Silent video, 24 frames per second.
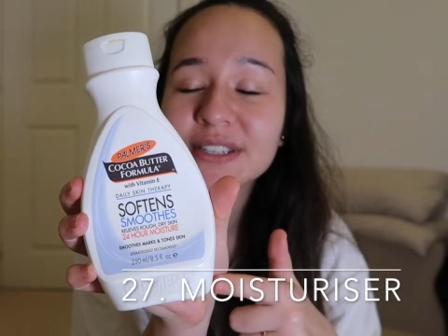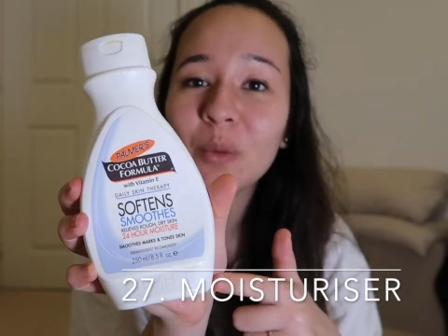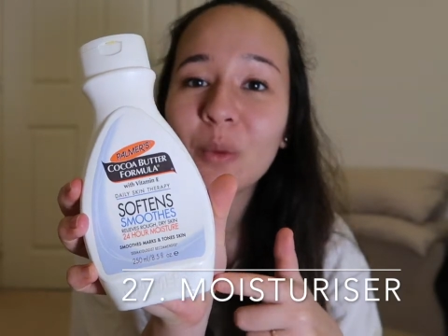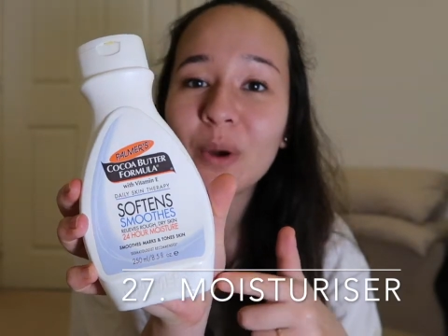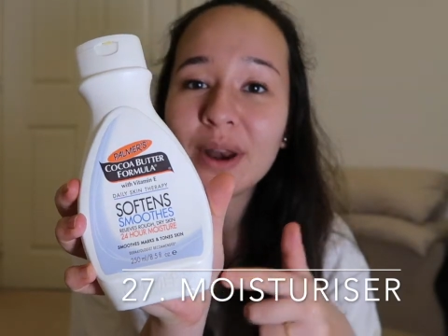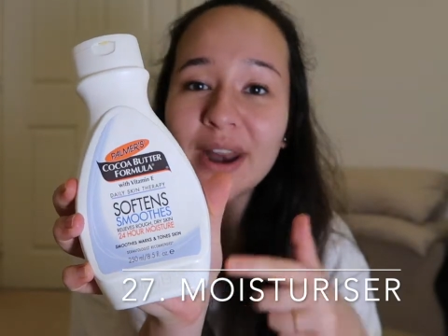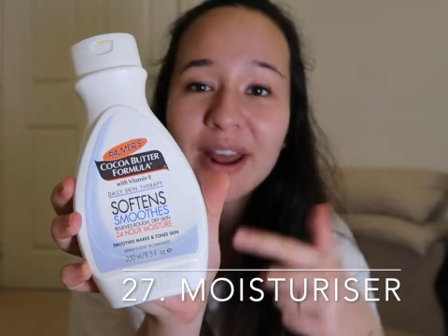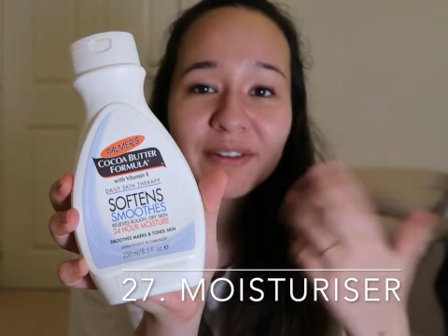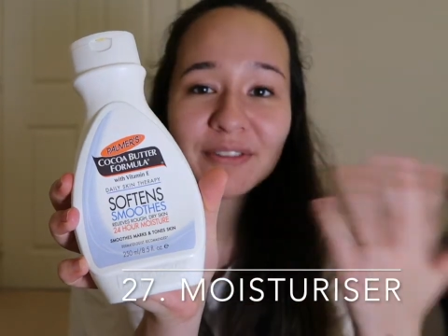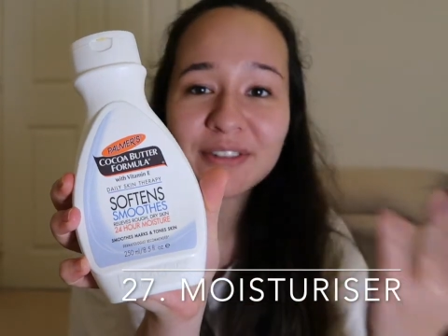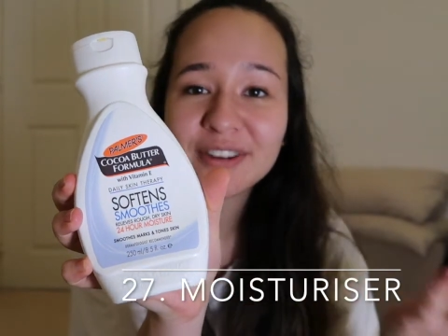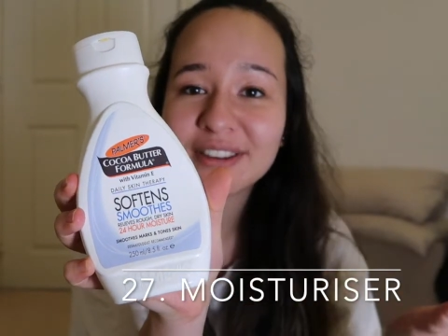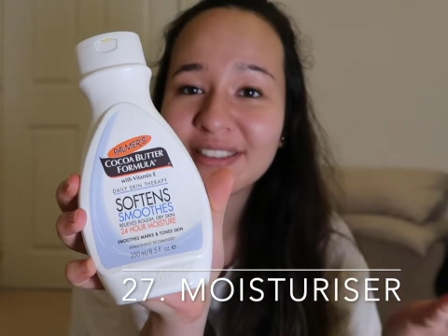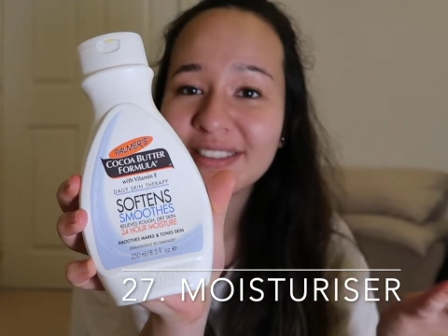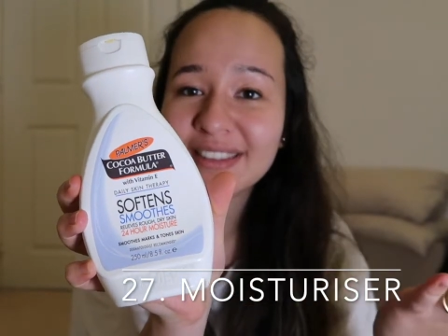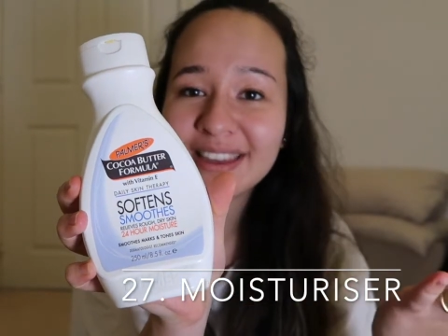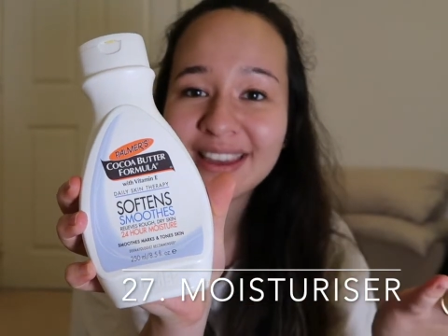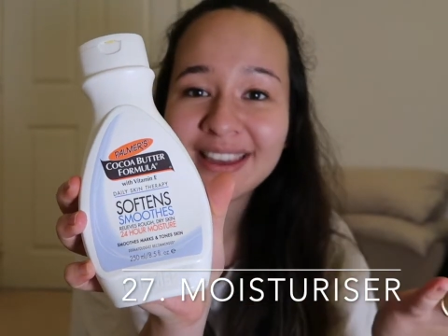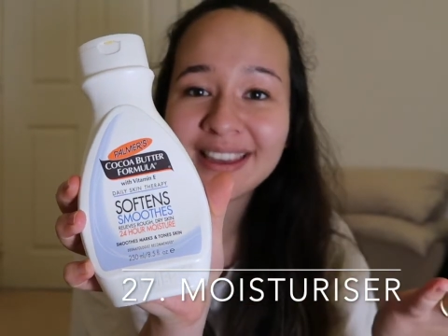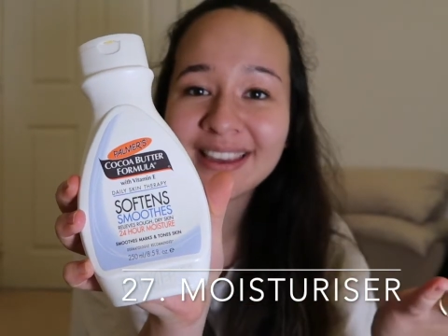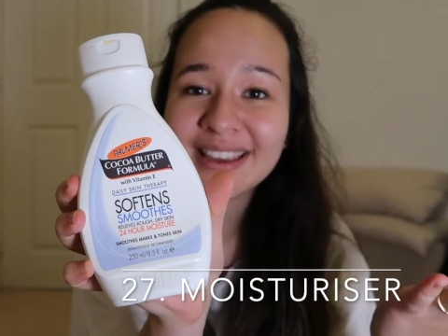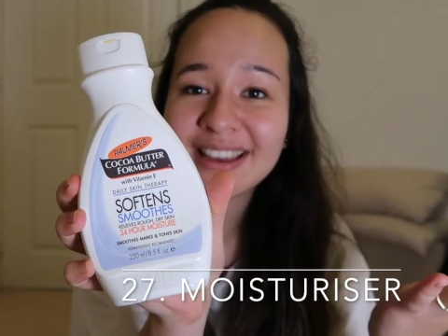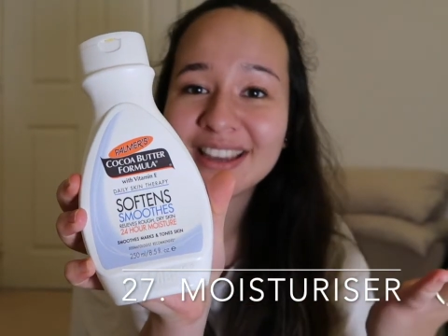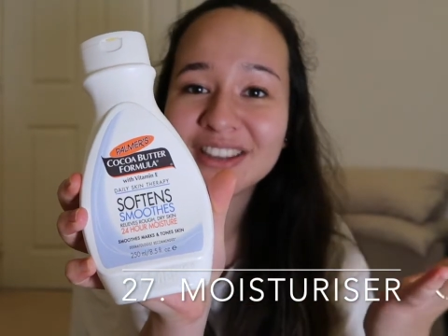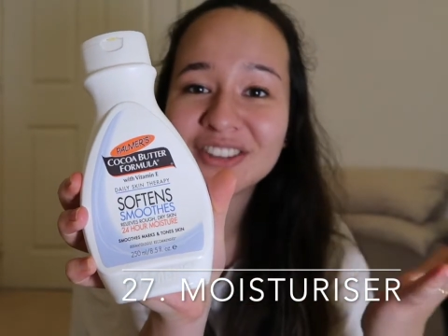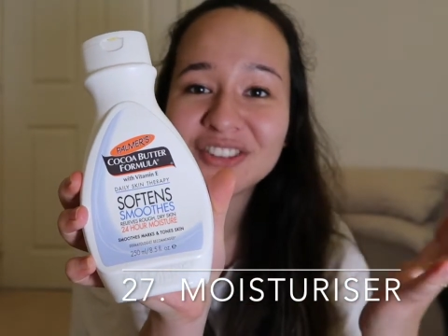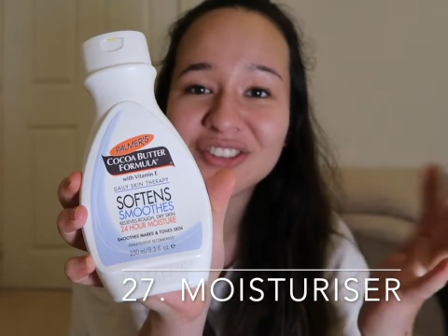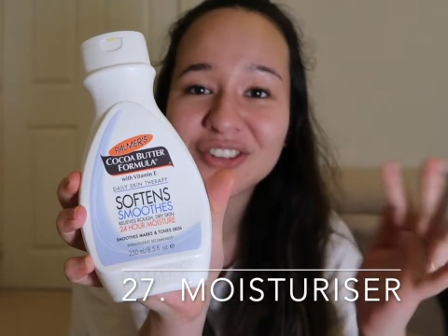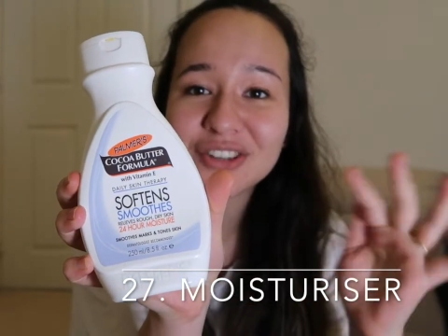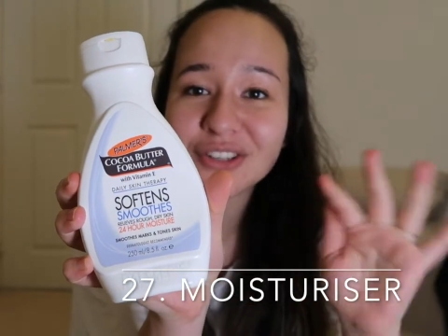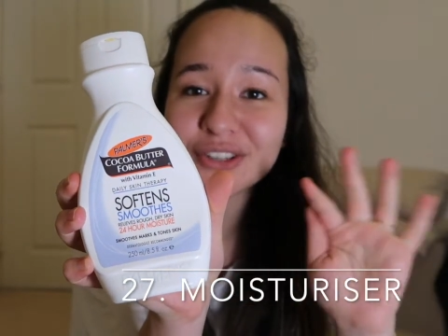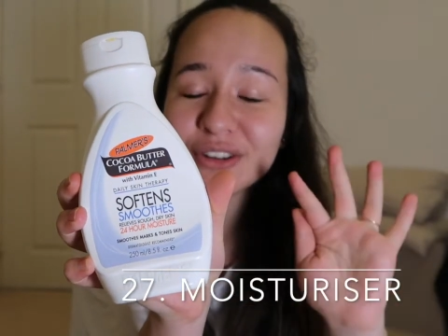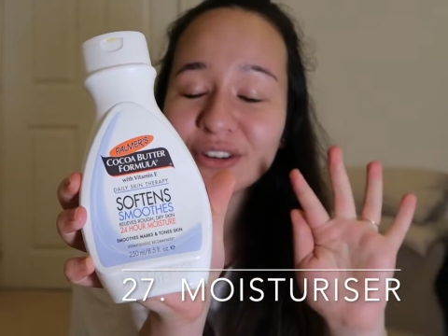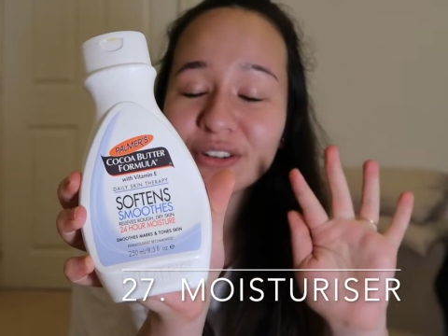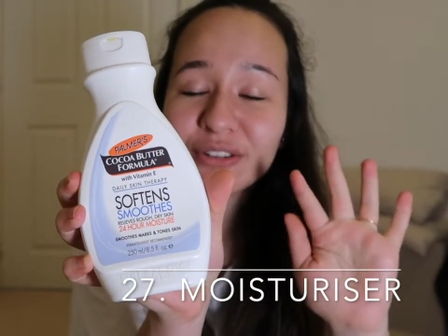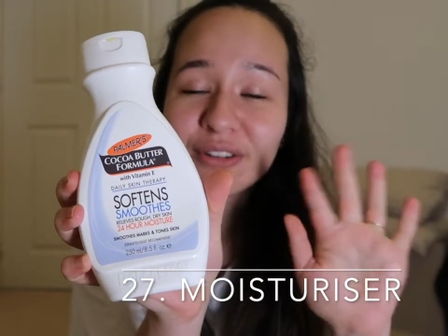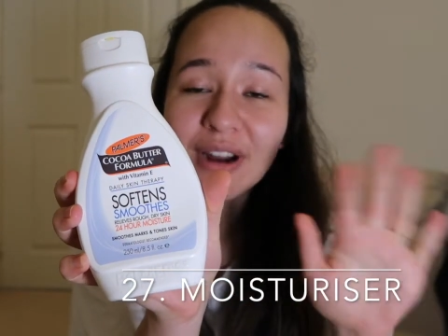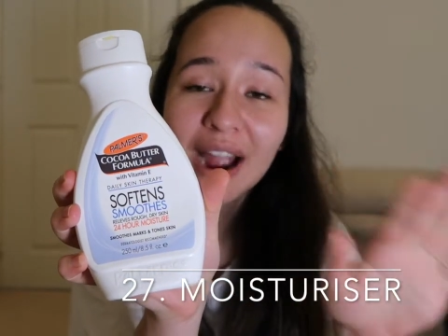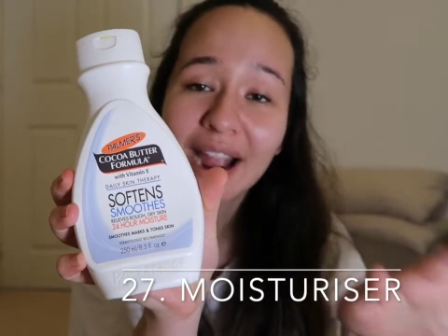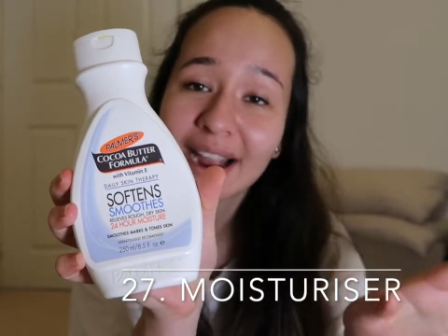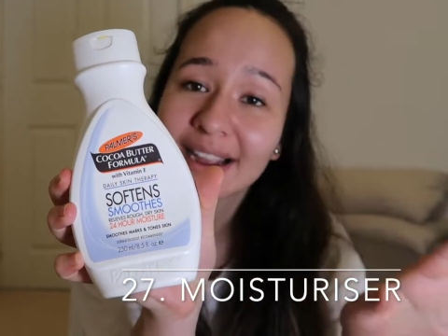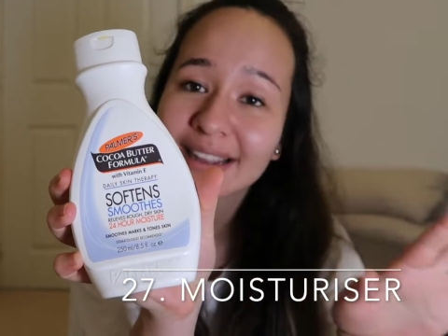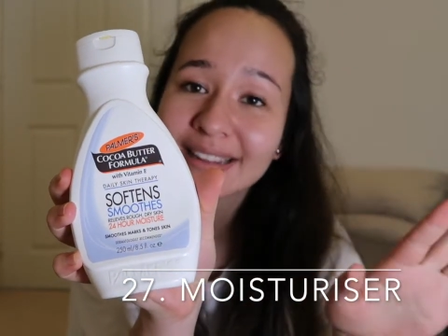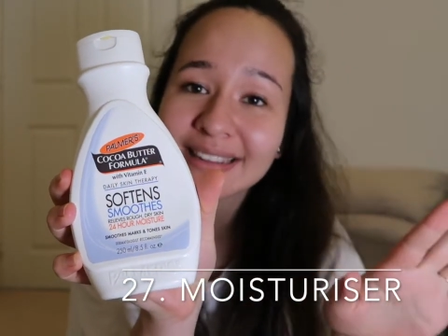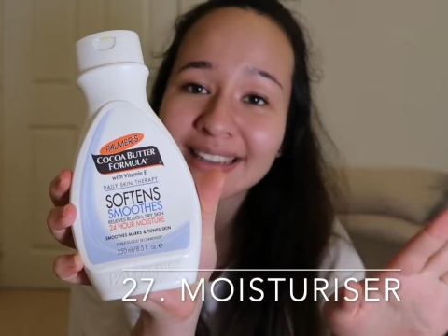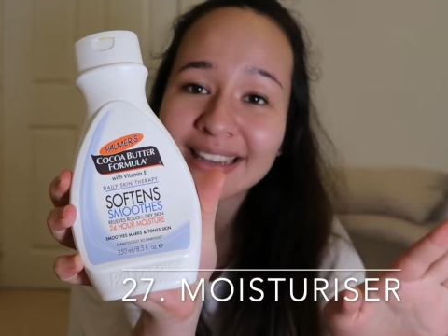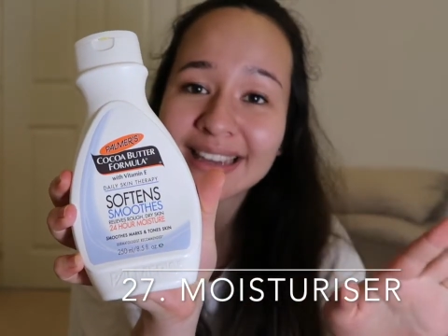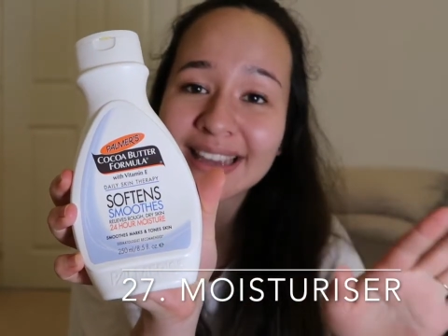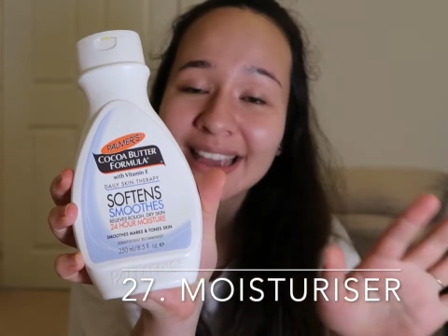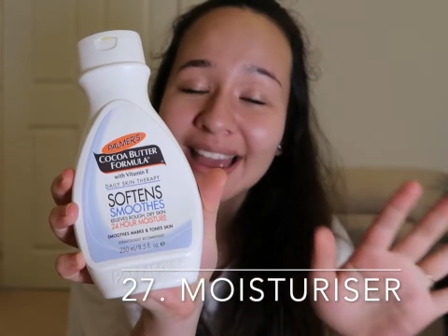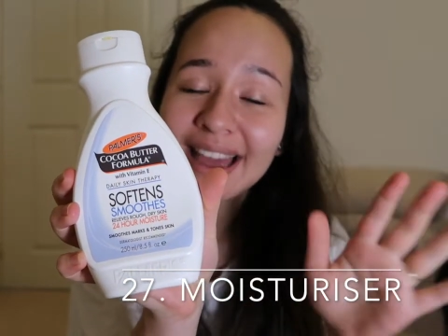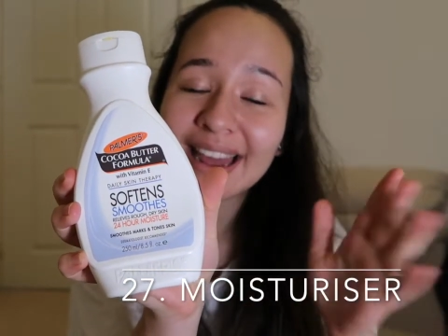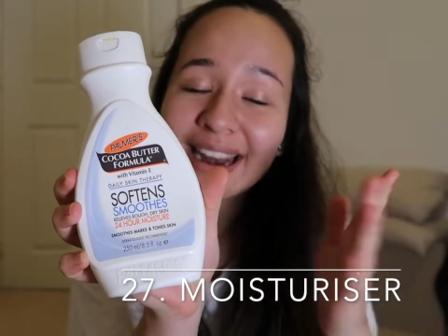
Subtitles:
when everything is just crackly,